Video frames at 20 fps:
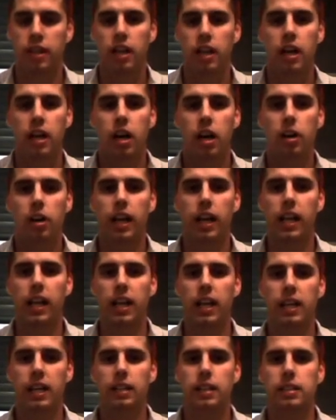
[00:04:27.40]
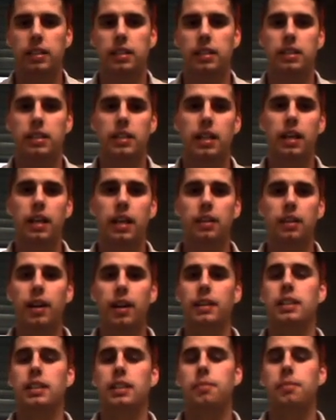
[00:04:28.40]
Okay, and it's
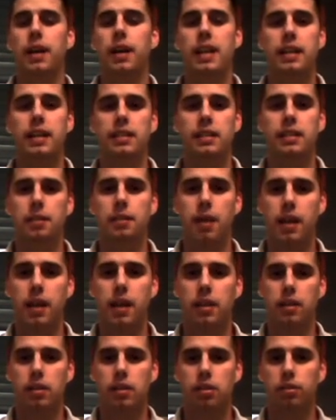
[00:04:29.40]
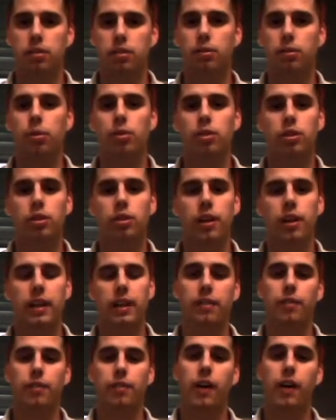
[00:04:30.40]
directed by Nancy Myers, who also
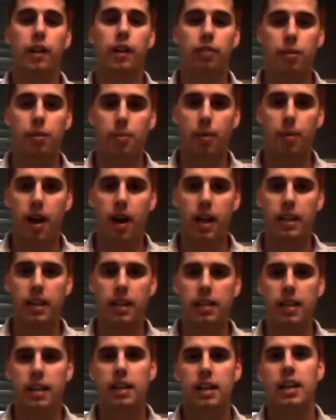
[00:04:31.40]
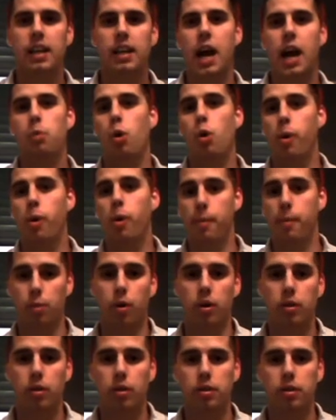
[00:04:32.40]
directed Father of the Bride and What Women
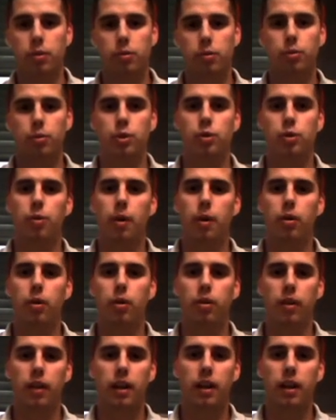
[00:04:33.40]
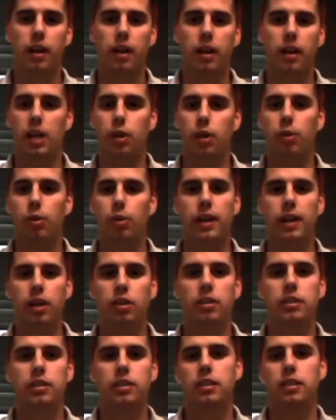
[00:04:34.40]
Want, which were both equally
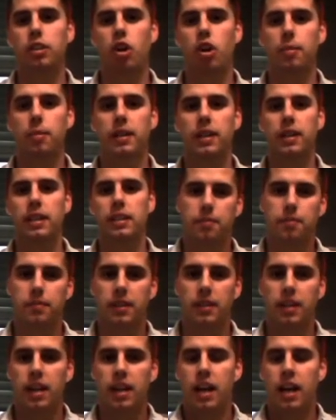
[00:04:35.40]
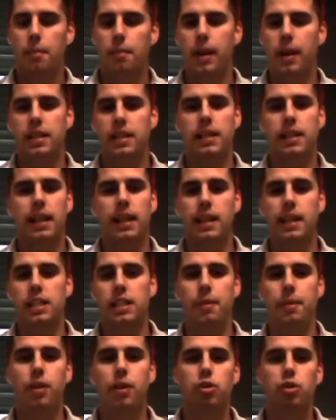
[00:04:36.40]
good comedies. And basically, it's
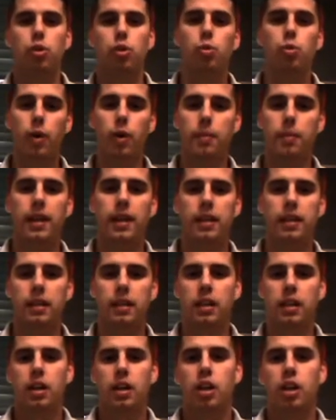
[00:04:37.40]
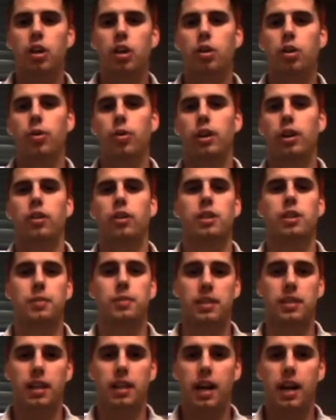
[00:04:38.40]
about two women who, at
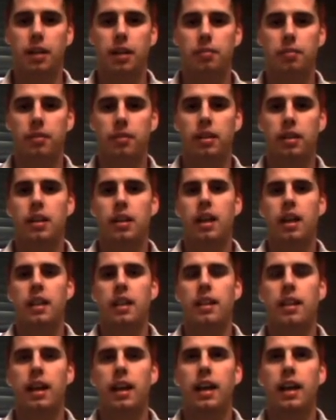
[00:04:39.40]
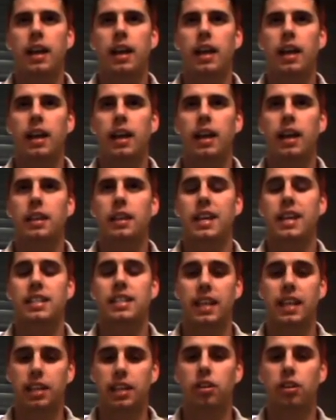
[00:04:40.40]
Christmas time, they're
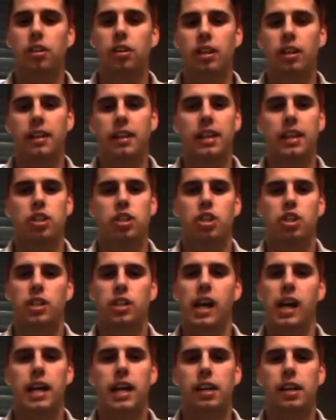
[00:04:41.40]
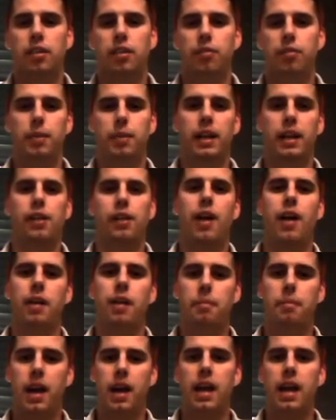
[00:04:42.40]
single and they're just tired of being
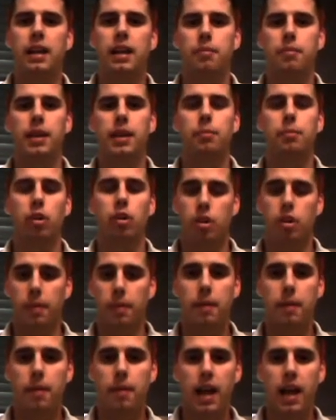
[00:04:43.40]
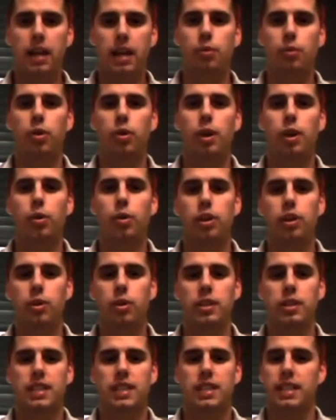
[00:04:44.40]
around men and being bothered by men, and what they want to
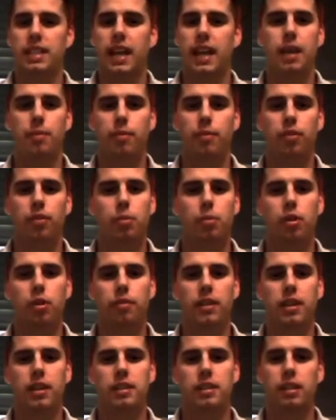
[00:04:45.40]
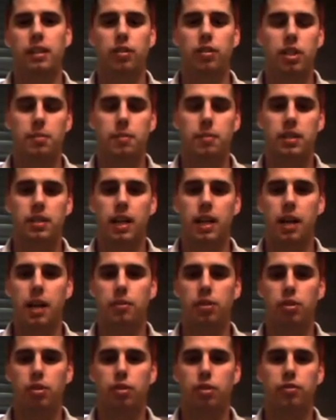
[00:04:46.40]
do is escape from all of this at Christmas time
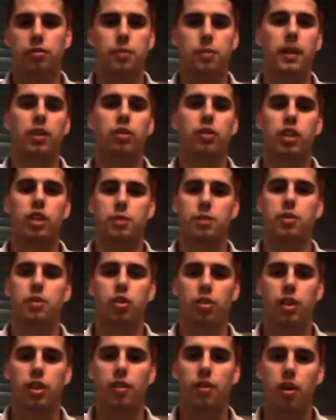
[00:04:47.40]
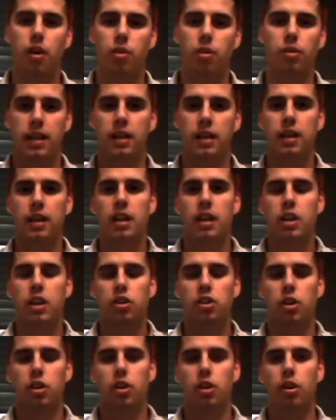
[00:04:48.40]
and sort of spend Christmas on their own.
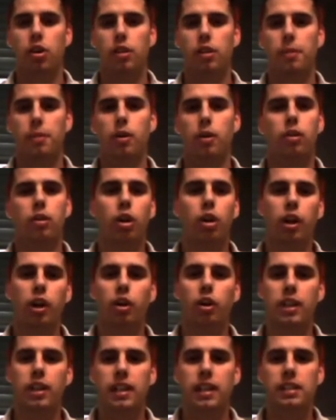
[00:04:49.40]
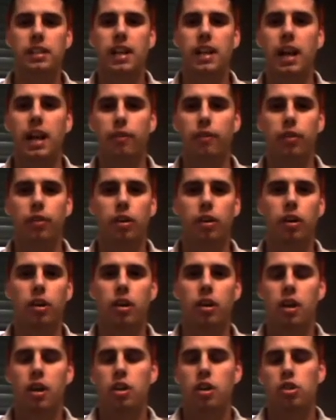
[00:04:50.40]
So they're both looking on the internet
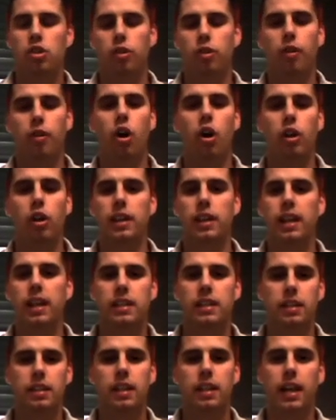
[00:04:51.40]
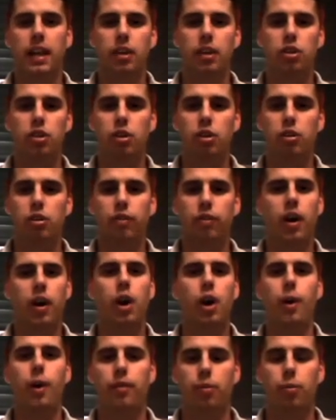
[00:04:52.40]
for sort of holidays that they could do far
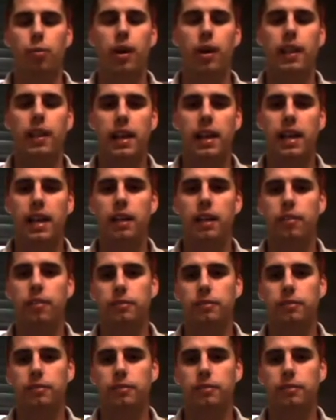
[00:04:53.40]
away from where they live,